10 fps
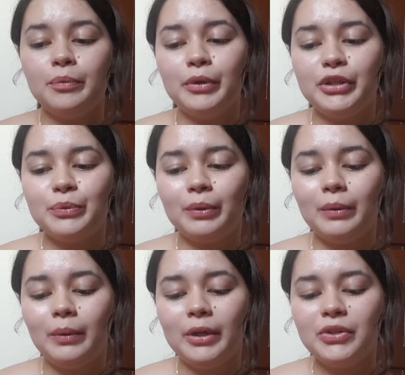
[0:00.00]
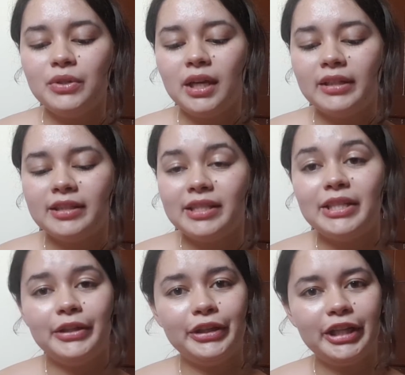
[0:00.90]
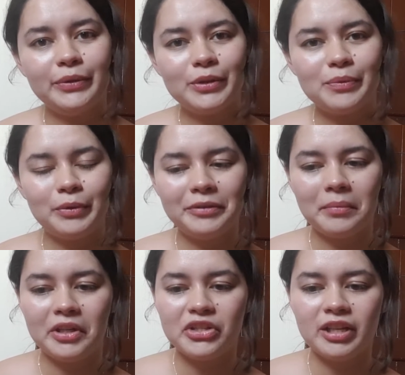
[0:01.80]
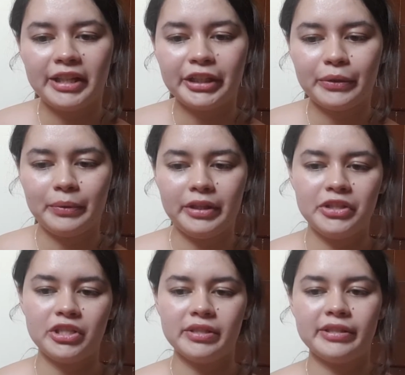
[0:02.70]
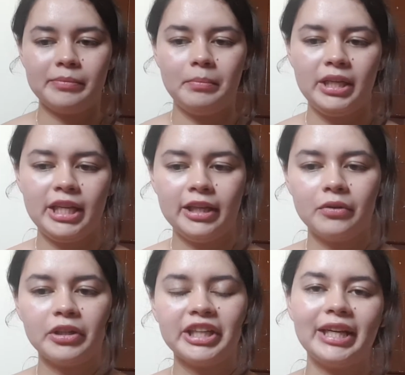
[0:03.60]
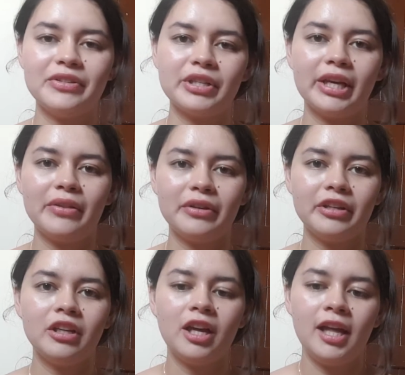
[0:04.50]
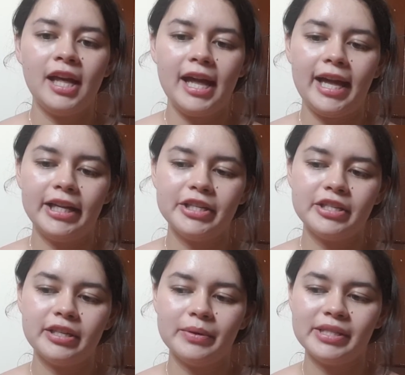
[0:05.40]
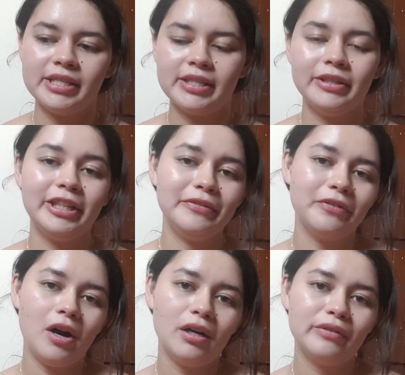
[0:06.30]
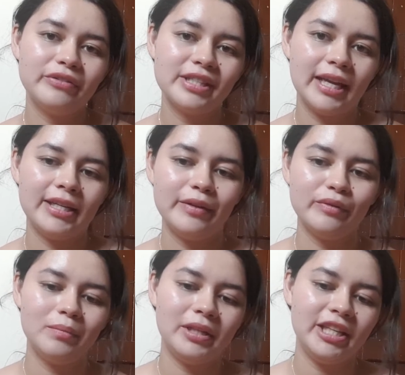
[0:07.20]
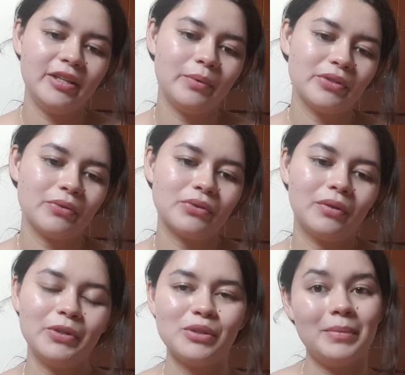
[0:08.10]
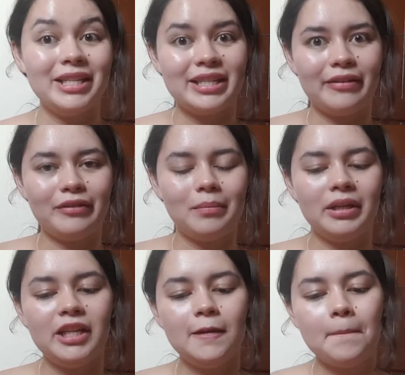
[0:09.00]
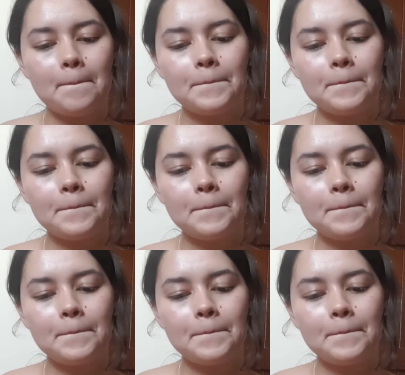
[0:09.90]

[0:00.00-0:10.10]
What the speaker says: But when we went to that dinner, it was pretty much like a religious meeting or a get-together, and there was a dinner involved, and everybody was also going to meet everybody.